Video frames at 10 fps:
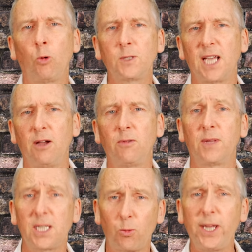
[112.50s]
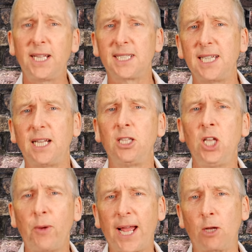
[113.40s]
Also, this week has seen a
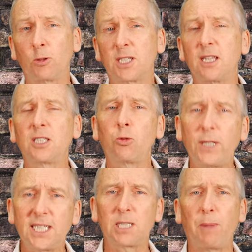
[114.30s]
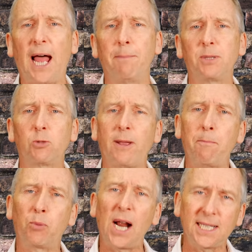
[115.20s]
new angle to the Twitter spat
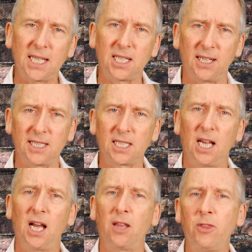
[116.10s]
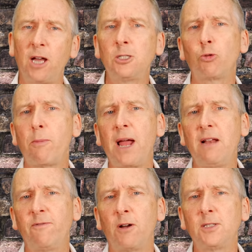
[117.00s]
between Brexiters and those
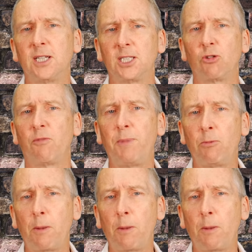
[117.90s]
Remain voters who have been